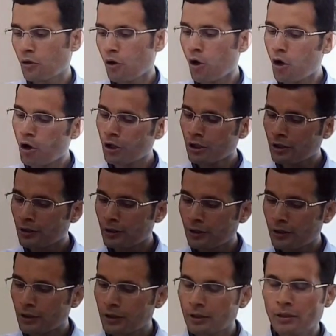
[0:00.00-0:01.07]
or
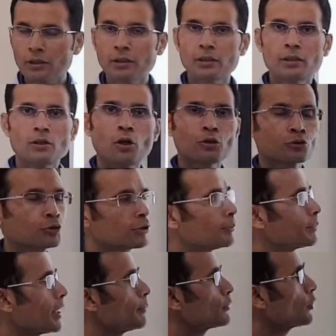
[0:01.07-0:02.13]
also
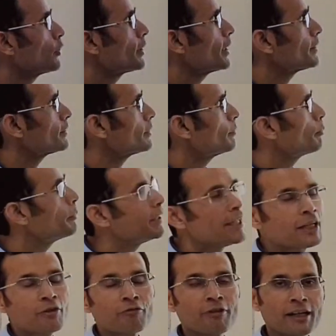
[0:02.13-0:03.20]
sometimes called as
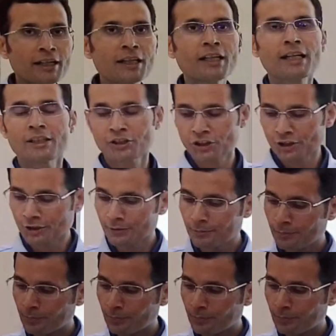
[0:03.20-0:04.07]
minute ventilation.